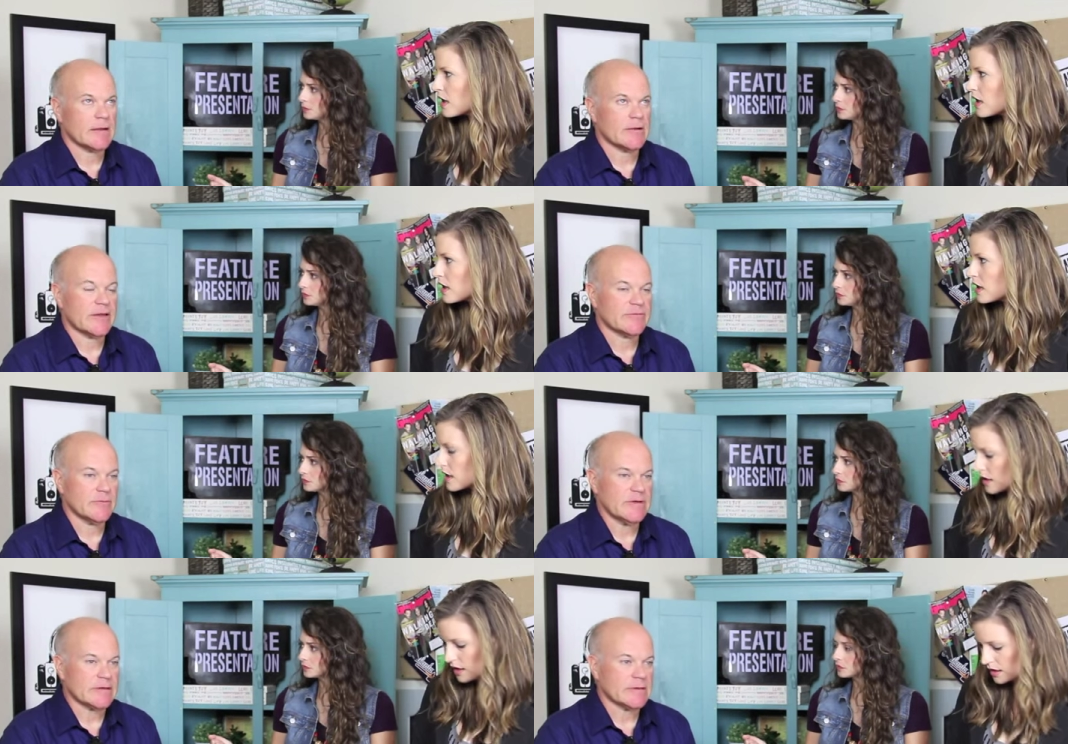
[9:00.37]
Speaker 1: there
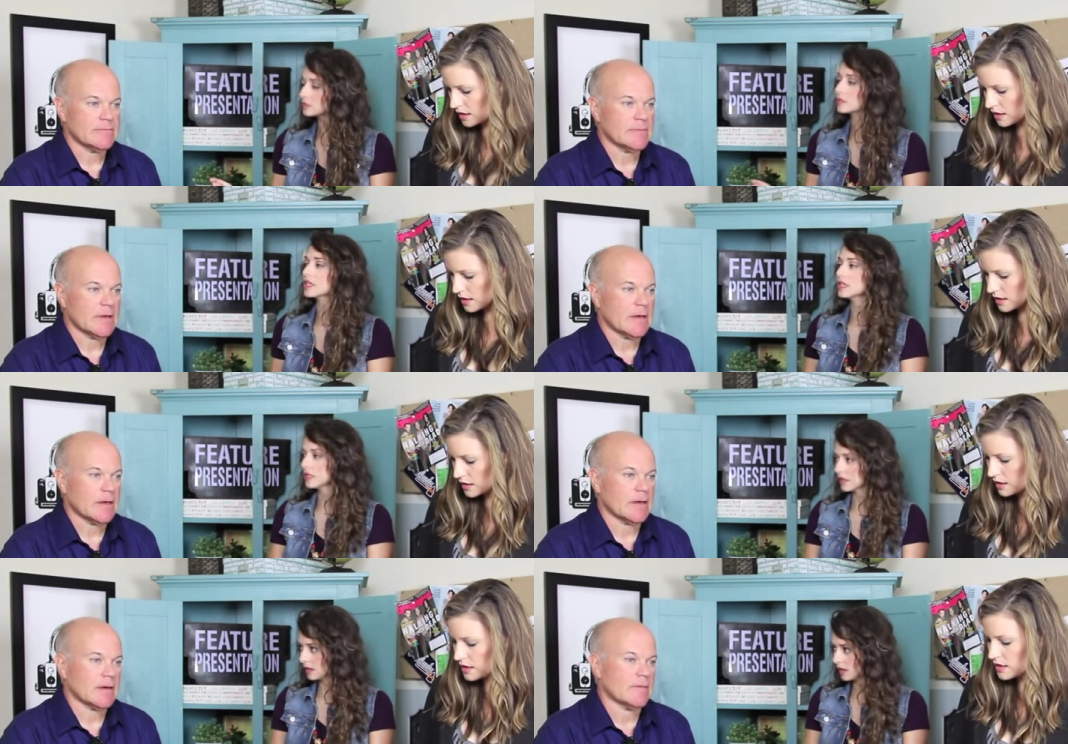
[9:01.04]
next week.
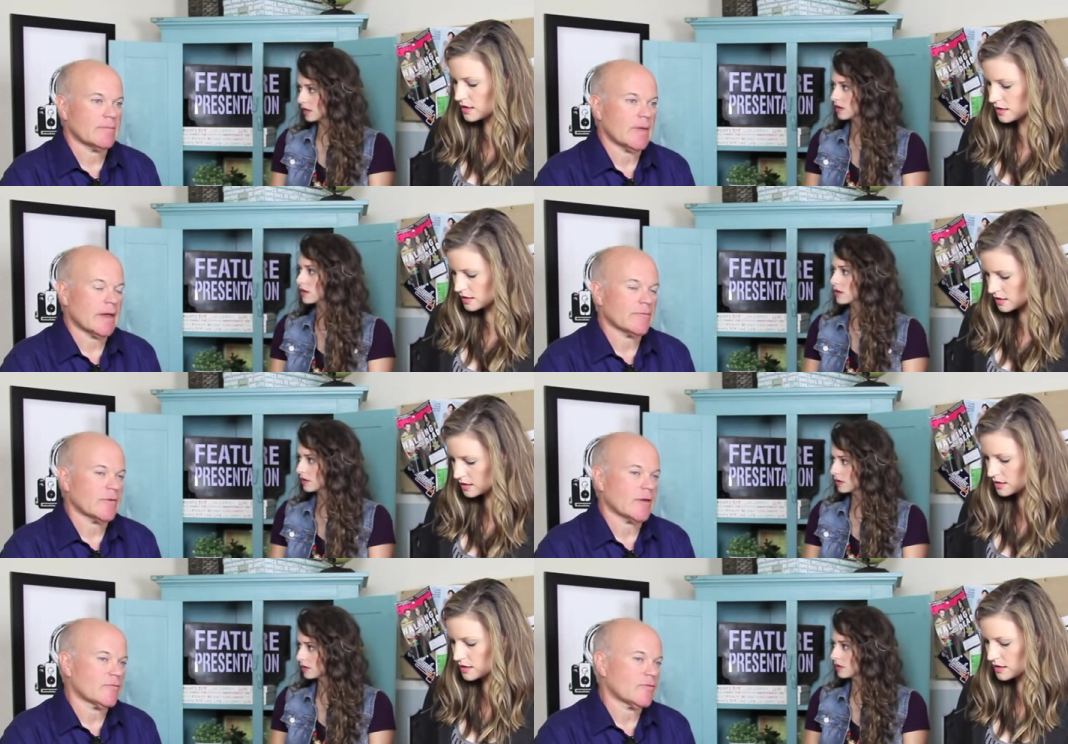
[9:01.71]
Um,
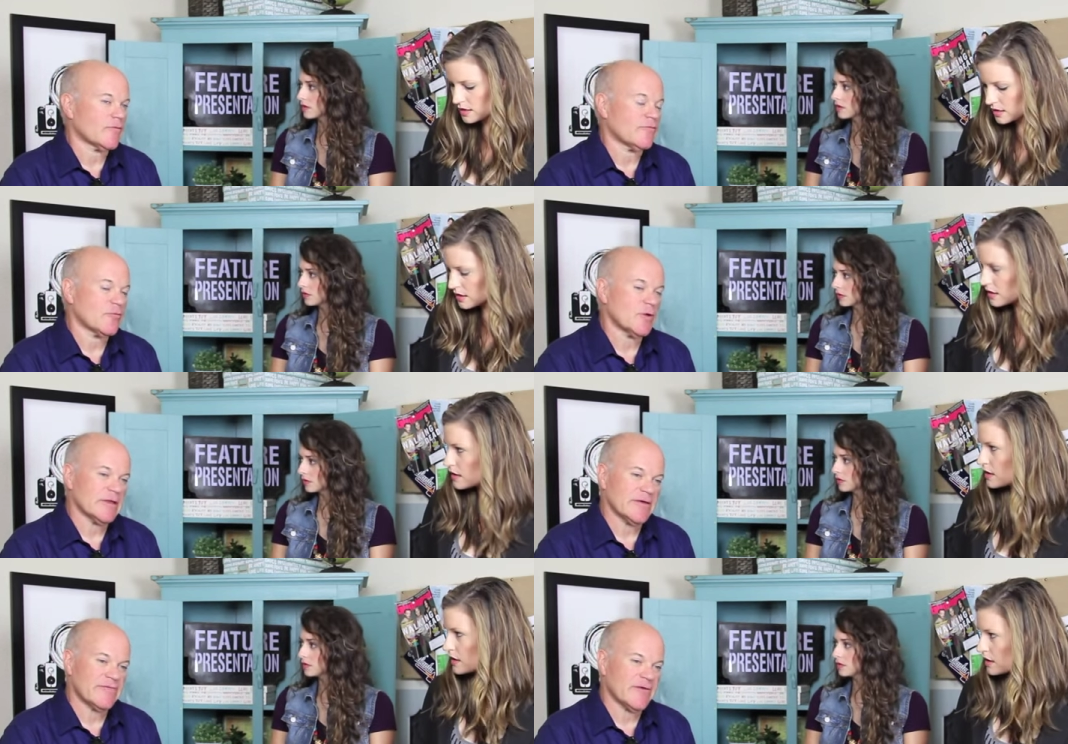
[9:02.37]
I, it's a
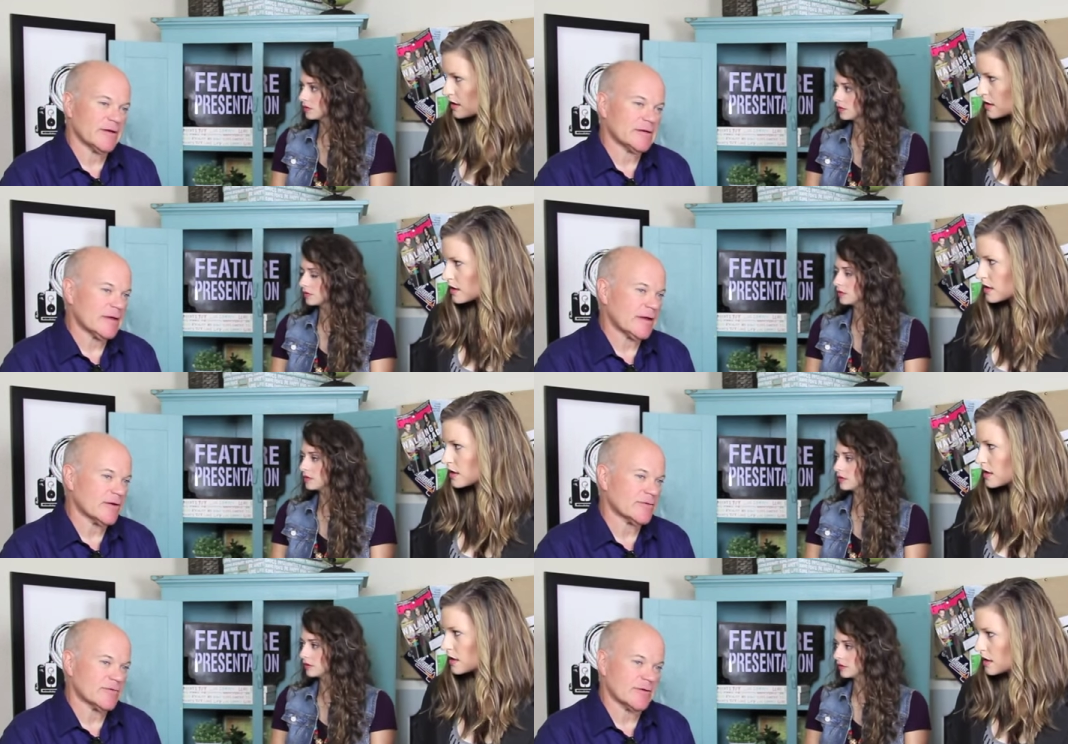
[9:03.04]
really fun
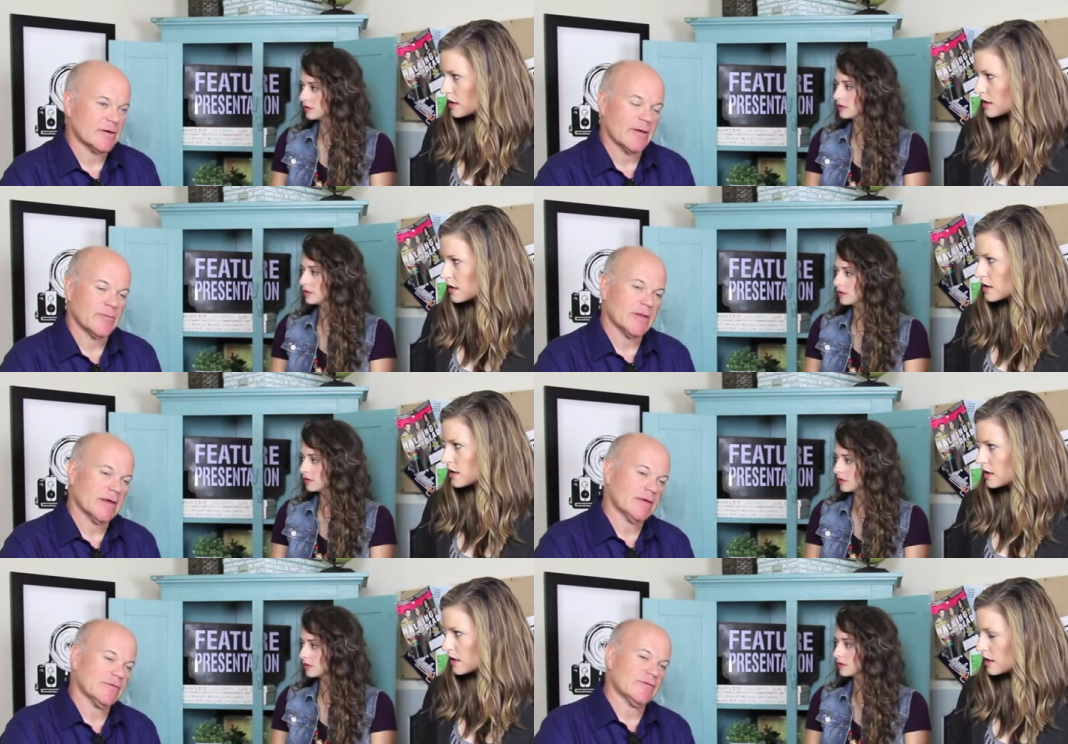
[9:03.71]
character I
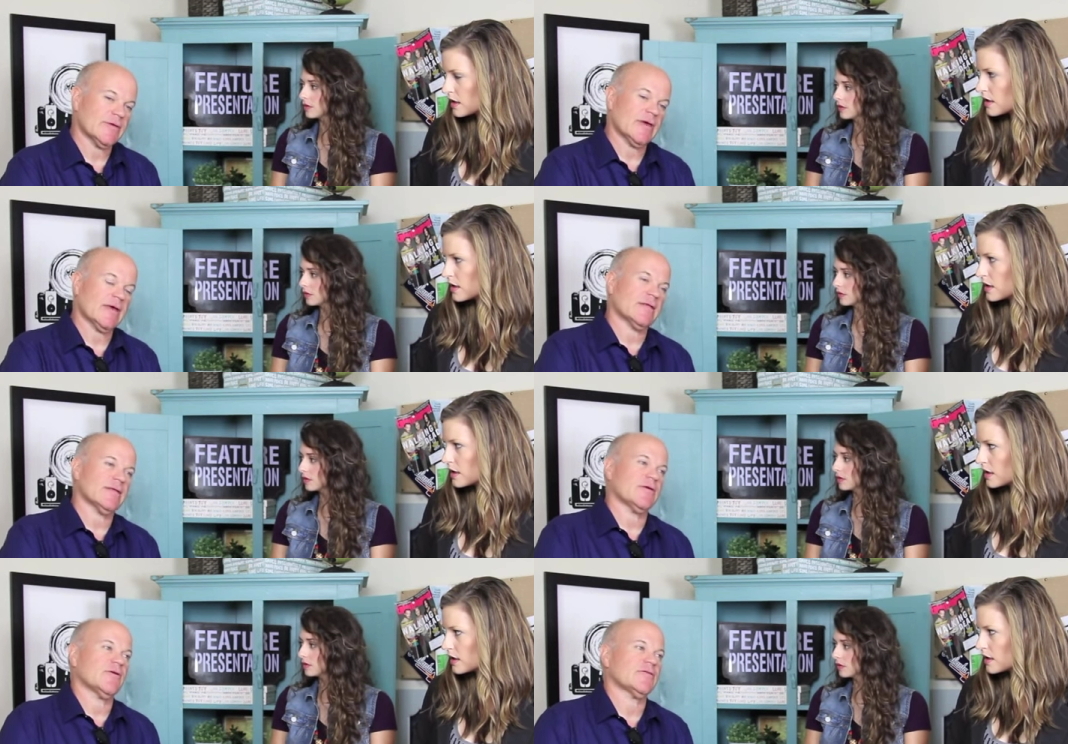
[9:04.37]
play. He's the head
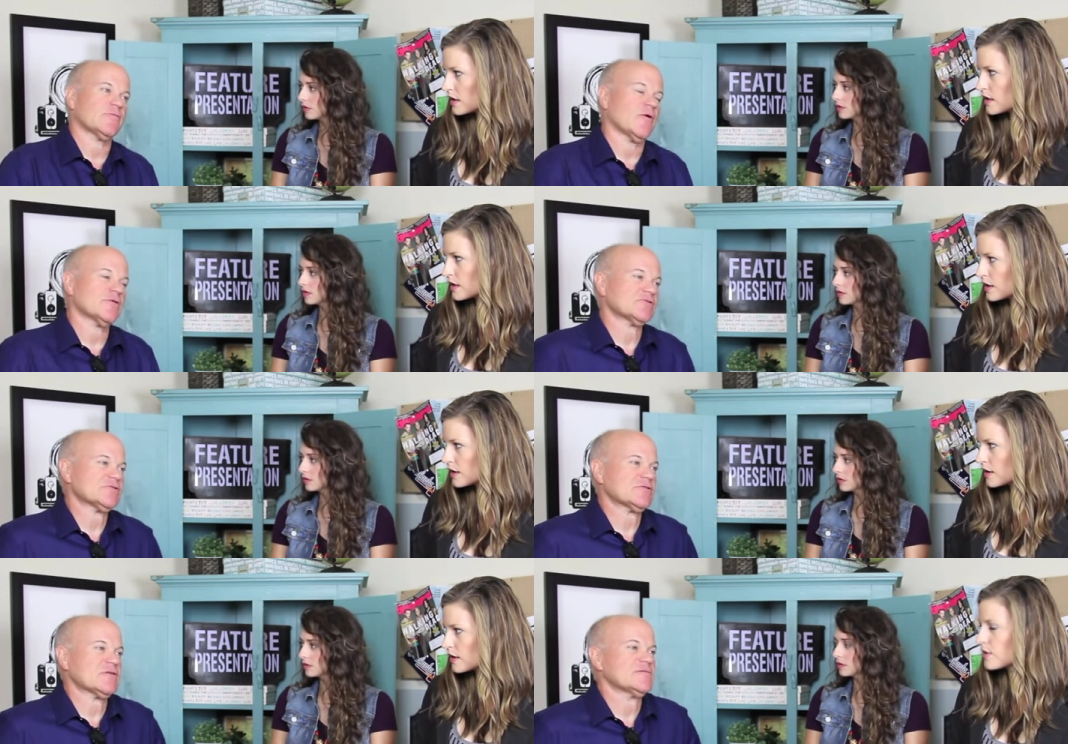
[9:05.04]
of the U.S.
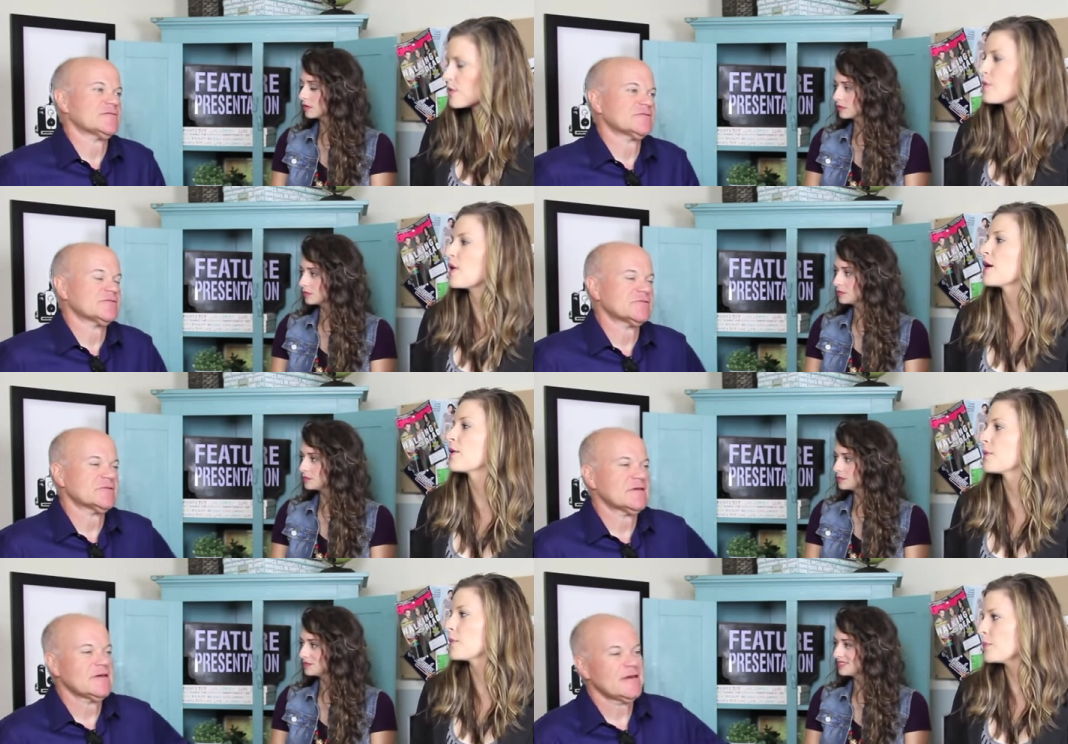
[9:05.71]
Marshal Service
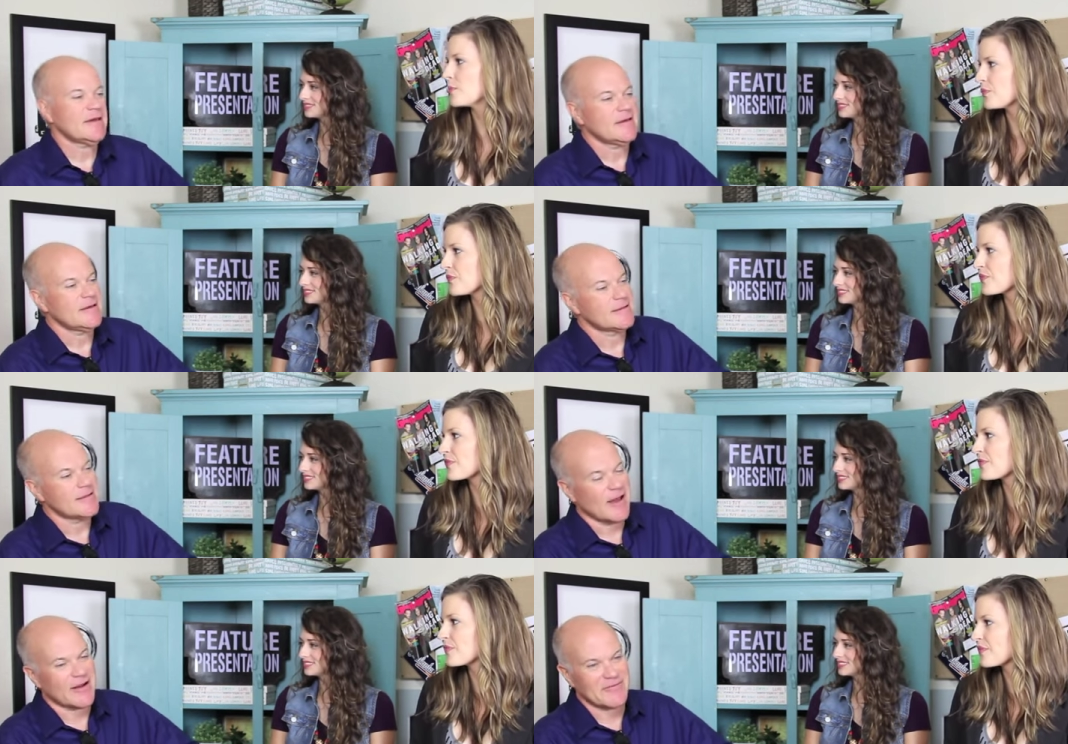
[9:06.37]

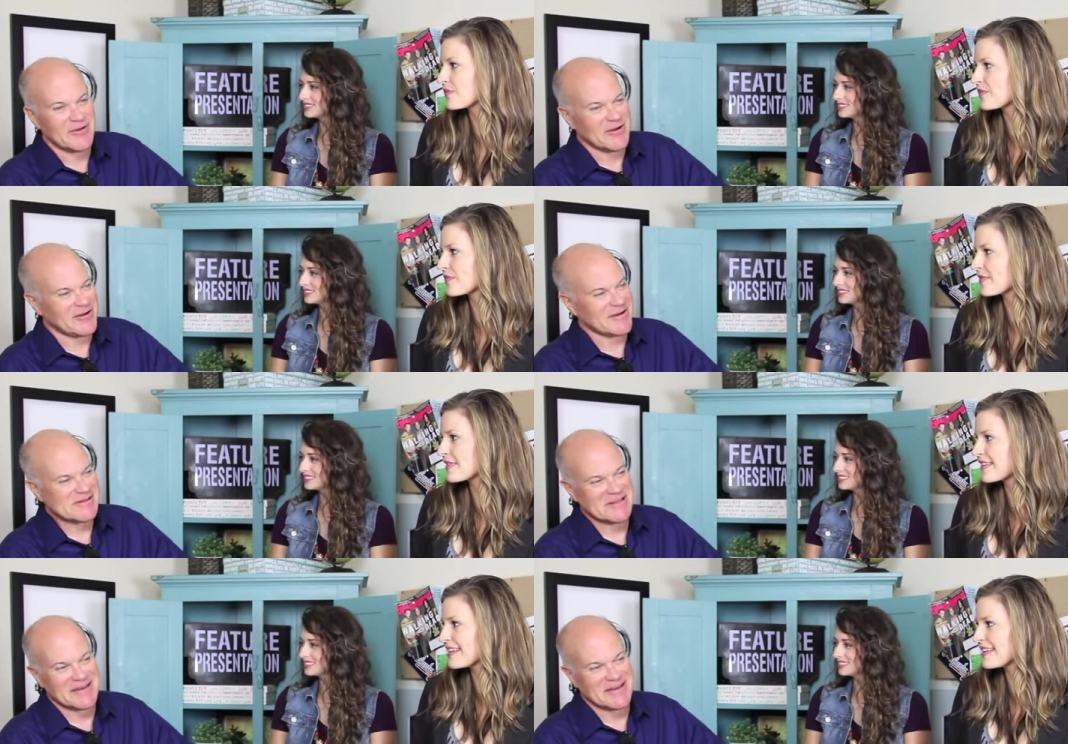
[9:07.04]
not a very nice